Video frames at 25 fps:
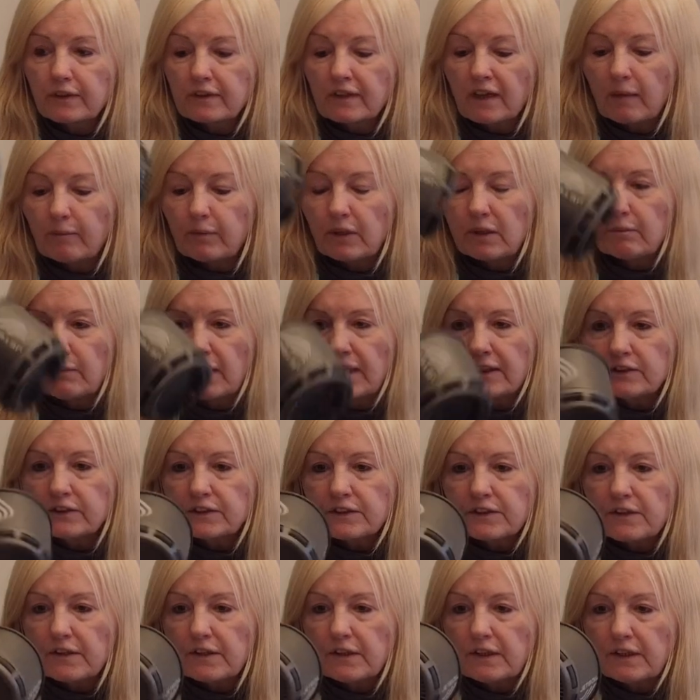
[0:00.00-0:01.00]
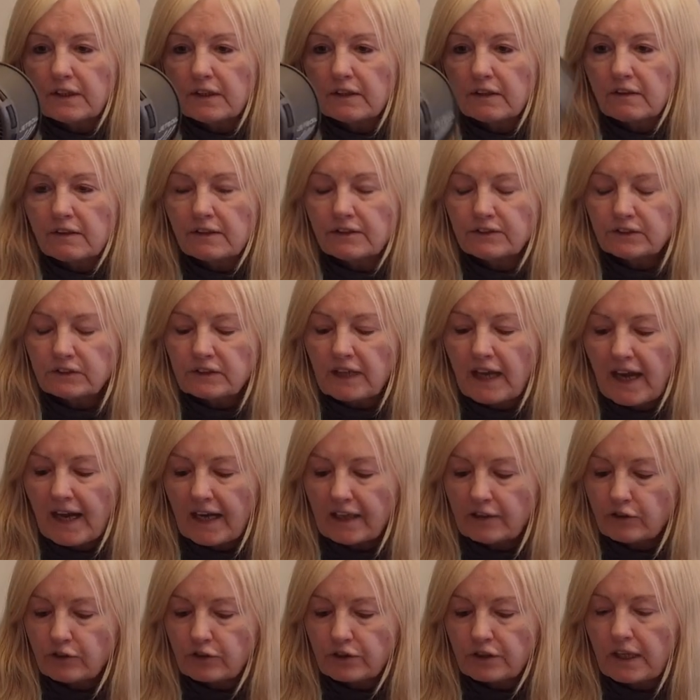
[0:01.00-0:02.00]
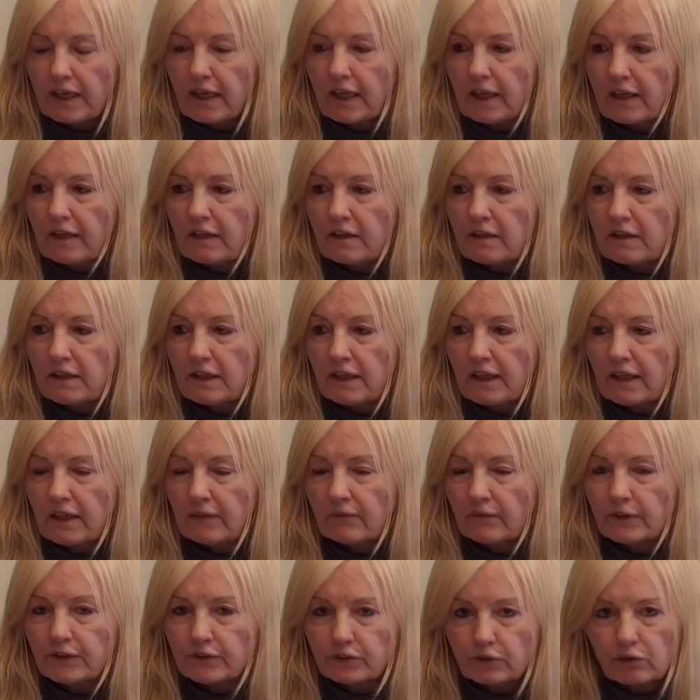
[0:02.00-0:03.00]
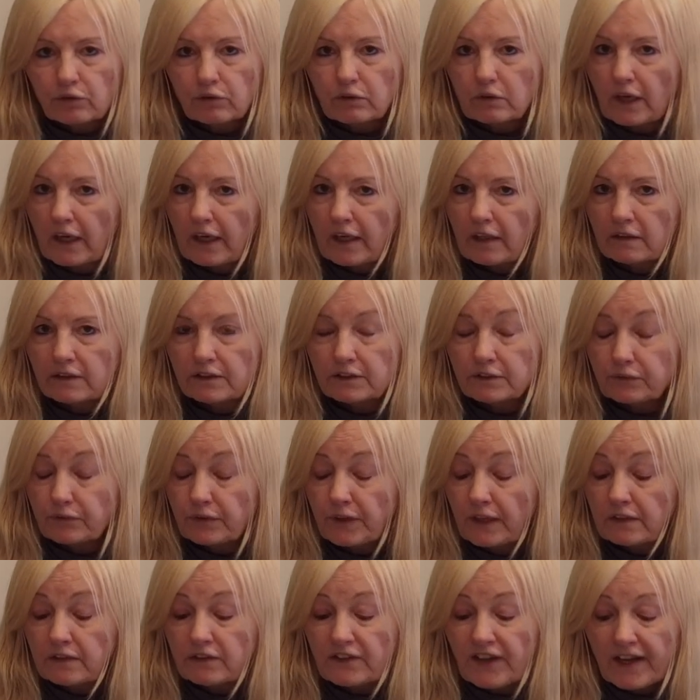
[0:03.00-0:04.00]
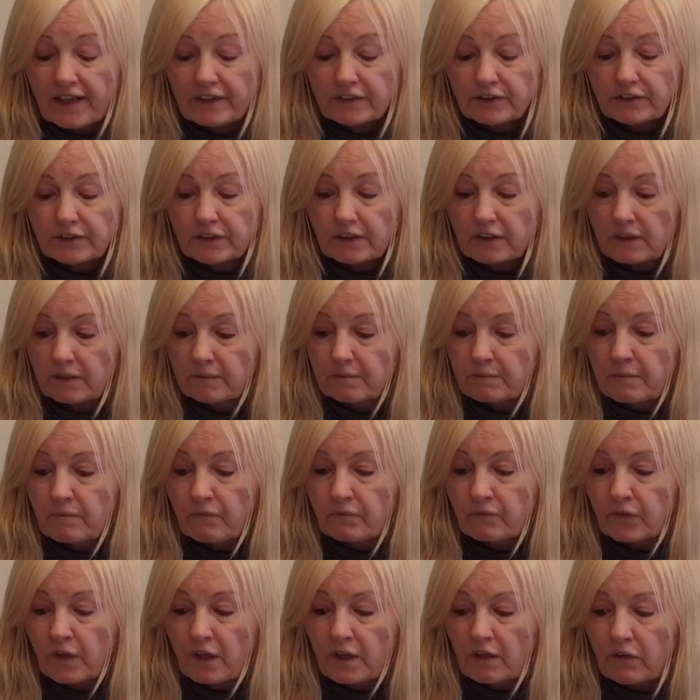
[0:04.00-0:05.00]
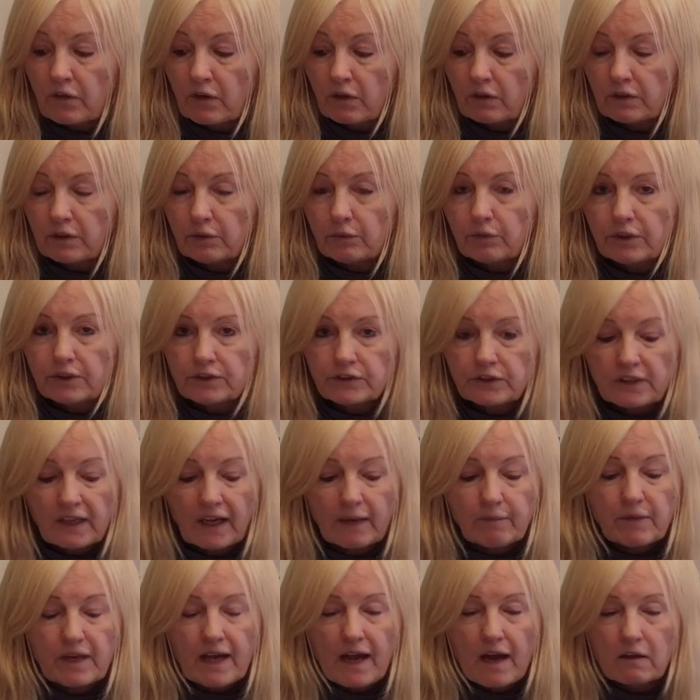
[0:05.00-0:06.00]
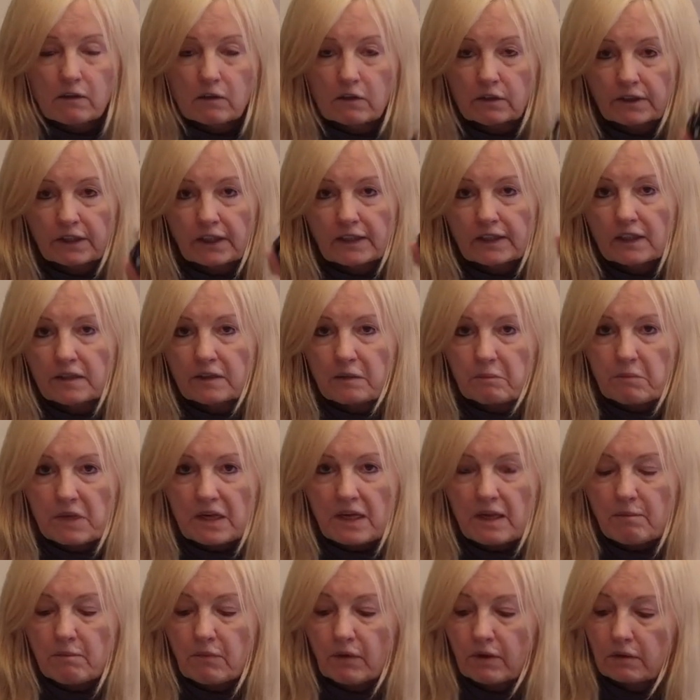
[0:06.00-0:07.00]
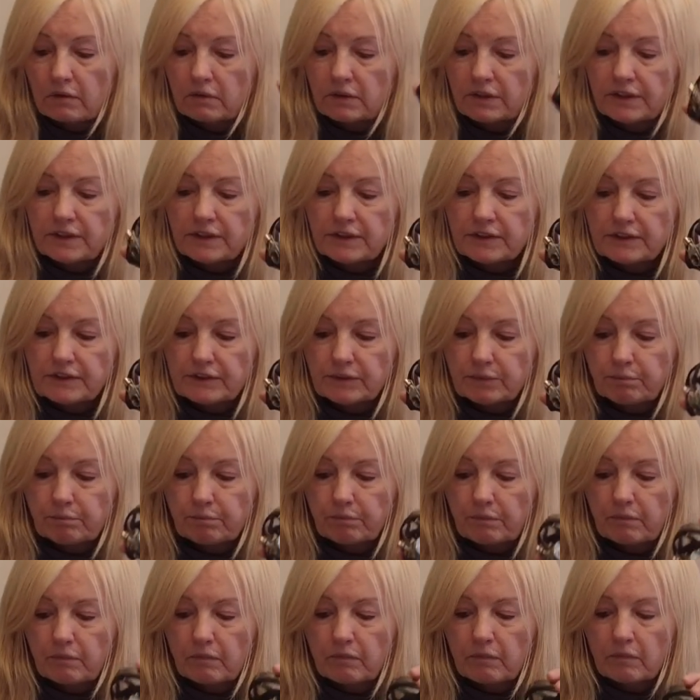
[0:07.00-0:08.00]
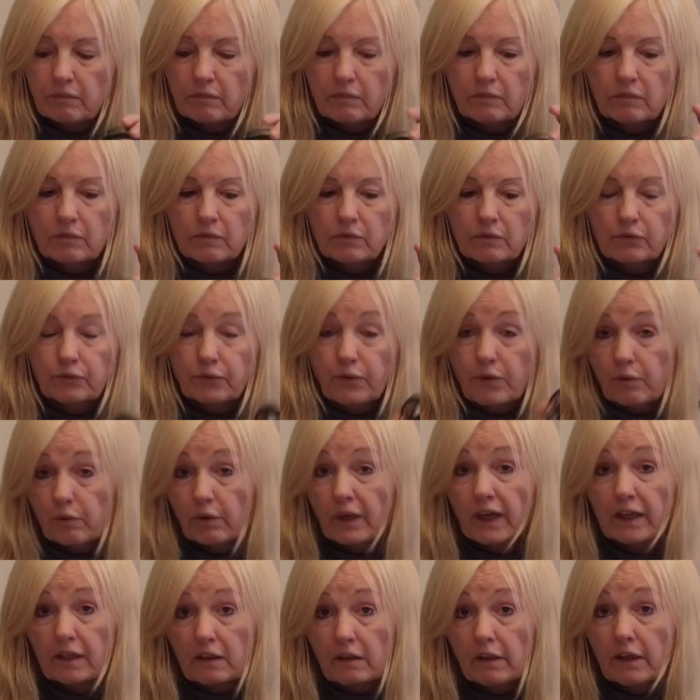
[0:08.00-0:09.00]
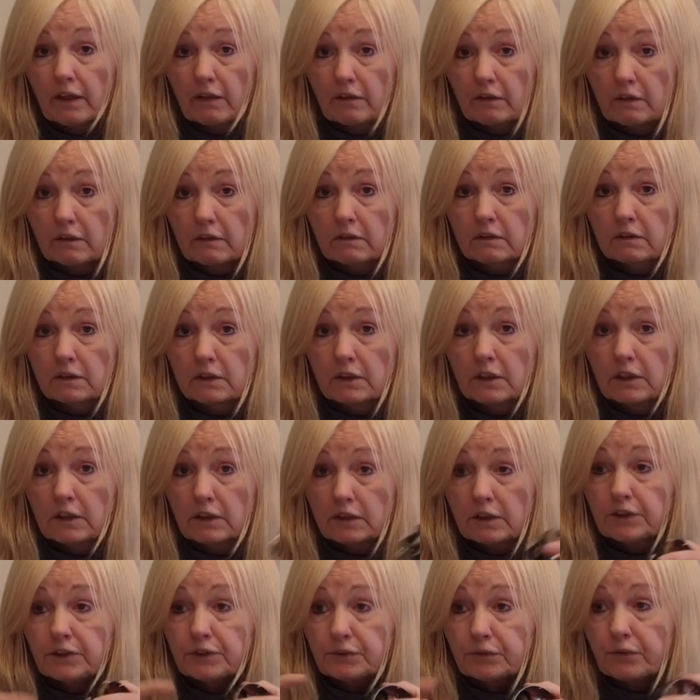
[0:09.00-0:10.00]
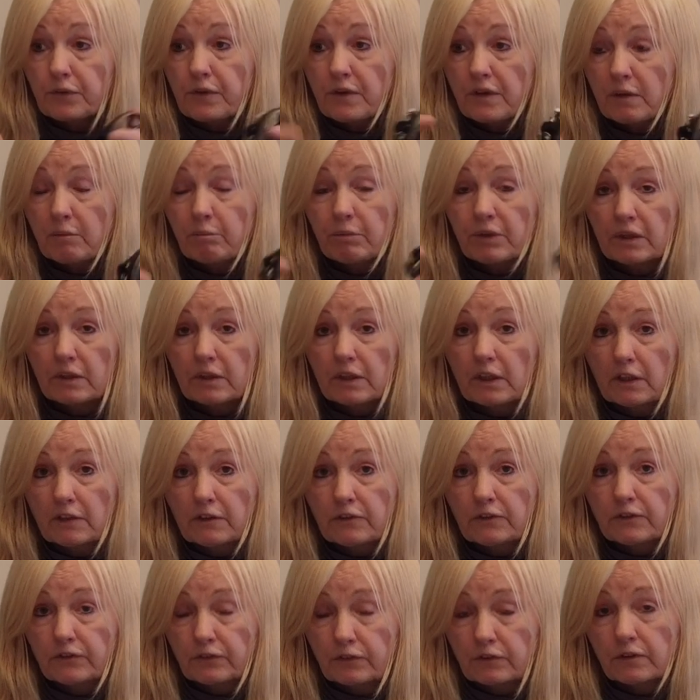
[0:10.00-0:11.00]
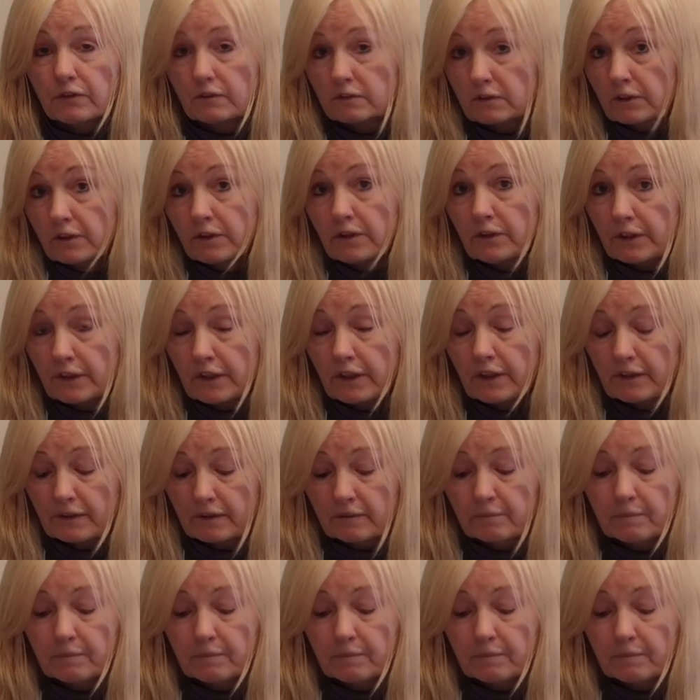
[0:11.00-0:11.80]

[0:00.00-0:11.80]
a couple of months, the Stash, and it's great. It's fantastic. The only reason I'm now looking at the Minimo is for the regulator, is for the ability to cook.